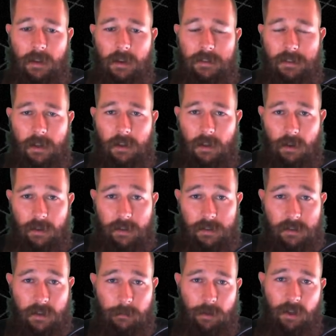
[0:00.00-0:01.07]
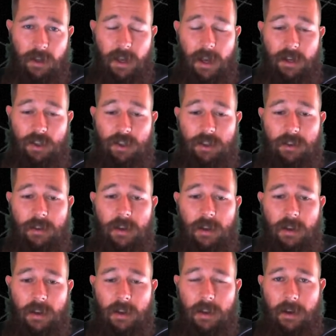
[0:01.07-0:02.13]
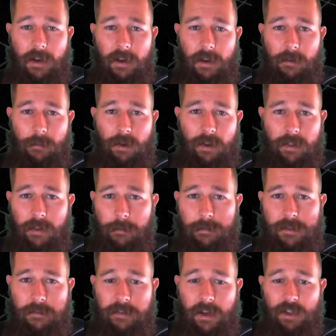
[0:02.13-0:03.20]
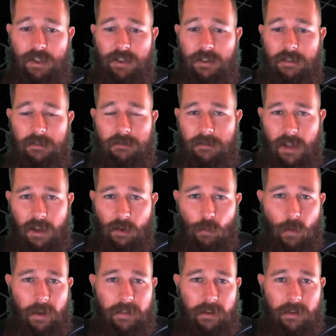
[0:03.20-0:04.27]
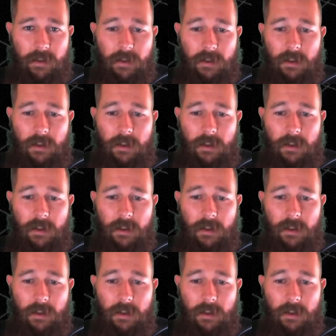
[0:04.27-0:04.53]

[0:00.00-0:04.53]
So a lot is communication, Earth observation like weather,